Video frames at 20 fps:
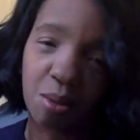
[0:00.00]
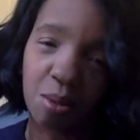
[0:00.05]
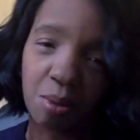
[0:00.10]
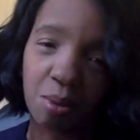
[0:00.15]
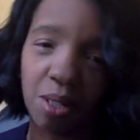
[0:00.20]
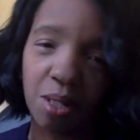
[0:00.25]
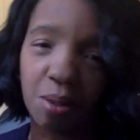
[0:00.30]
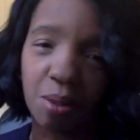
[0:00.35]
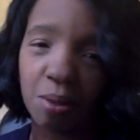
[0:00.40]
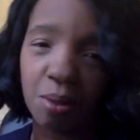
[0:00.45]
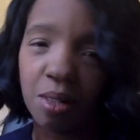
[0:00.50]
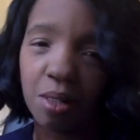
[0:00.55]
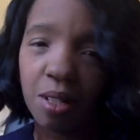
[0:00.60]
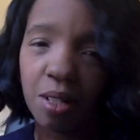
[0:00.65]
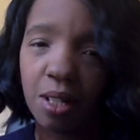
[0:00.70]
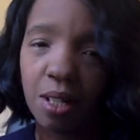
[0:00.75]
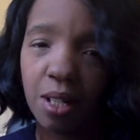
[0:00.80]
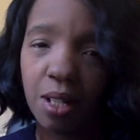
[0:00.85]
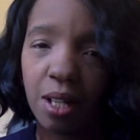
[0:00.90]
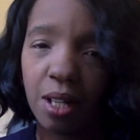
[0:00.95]
Creole,
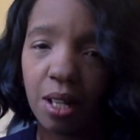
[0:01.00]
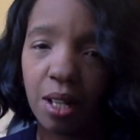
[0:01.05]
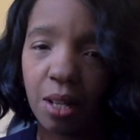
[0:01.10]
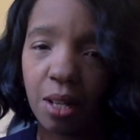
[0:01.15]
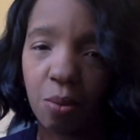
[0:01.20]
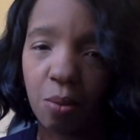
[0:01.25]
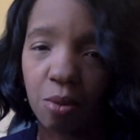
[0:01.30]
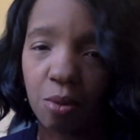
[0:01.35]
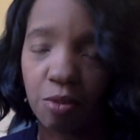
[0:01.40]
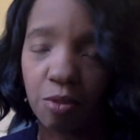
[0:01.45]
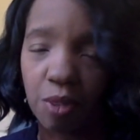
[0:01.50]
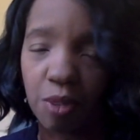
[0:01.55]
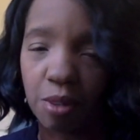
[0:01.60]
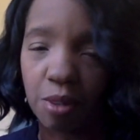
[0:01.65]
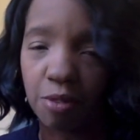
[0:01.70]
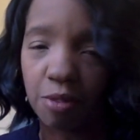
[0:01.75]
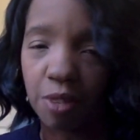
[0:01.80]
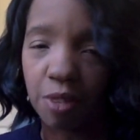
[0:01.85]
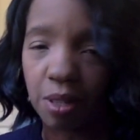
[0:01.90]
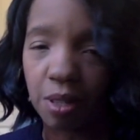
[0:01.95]
and they were very
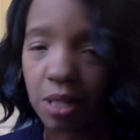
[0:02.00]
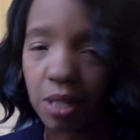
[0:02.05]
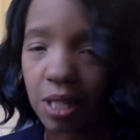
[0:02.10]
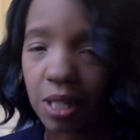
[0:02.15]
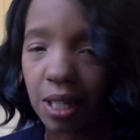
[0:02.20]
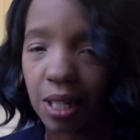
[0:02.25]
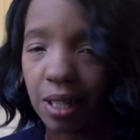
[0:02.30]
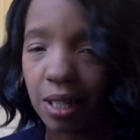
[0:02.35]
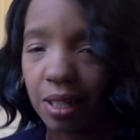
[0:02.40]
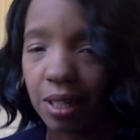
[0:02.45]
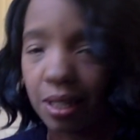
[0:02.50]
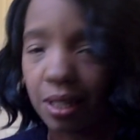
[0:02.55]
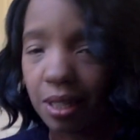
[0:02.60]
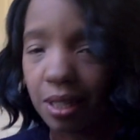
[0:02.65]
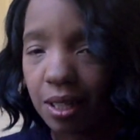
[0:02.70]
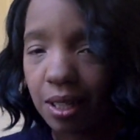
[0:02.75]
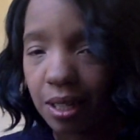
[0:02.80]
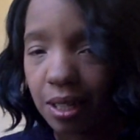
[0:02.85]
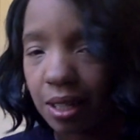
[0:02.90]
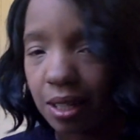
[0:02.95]
fair skinned,
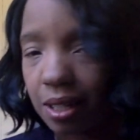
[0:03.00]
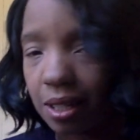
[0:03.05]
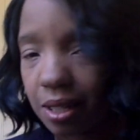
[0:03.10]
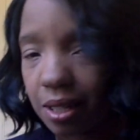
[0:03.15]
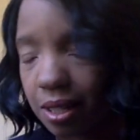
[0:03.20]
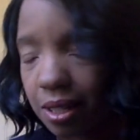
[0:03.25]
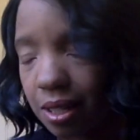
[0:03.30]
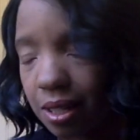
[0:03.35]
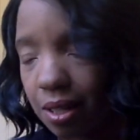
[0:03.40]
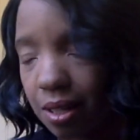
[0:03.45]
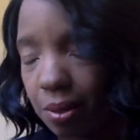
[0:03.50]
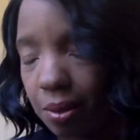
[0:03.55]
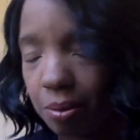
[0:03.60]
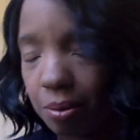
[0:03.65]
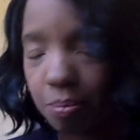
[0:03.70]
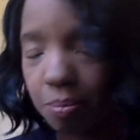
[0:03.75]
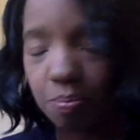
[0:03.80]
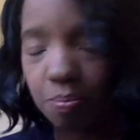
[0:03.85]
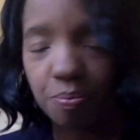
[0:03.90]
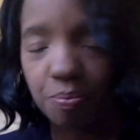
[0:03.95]
and
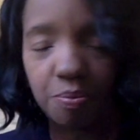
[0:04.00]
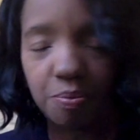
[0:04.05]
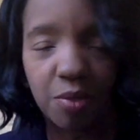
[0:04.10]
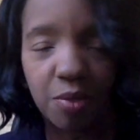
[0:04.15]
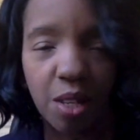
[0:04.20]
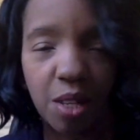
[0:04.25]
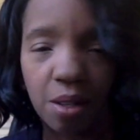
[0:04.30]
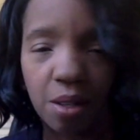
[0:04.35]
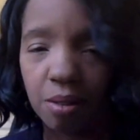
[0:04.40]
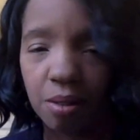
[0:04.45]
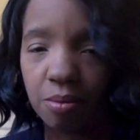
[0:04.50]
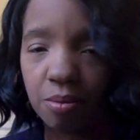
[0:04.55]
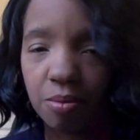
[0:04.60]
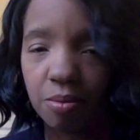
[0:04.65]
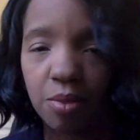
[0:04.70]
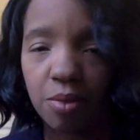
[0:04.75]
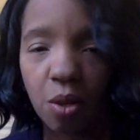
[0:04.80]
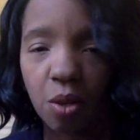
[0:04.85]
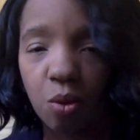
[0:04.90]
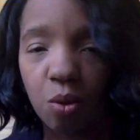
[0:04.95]
their
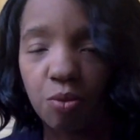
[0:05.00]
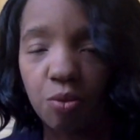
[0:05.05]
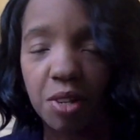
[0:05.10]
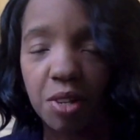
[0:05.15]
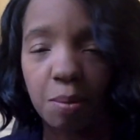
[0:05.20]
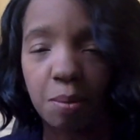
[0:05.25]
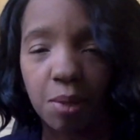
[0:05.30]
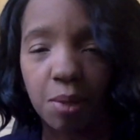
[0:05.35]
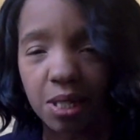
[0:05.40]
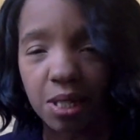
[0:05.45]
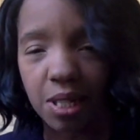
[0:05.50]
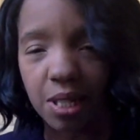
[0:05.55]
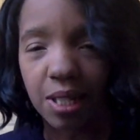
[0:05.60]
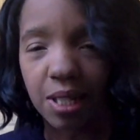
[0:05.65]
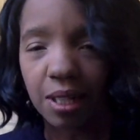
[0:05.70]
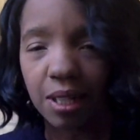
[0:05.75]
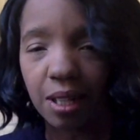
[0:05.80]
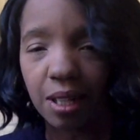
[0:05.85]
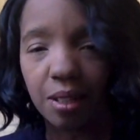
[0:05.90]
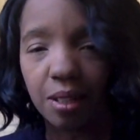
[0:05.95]
whole family is
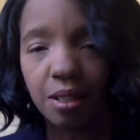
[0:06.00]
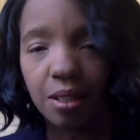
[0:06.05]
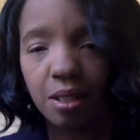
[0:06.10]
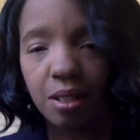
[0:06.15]
like that.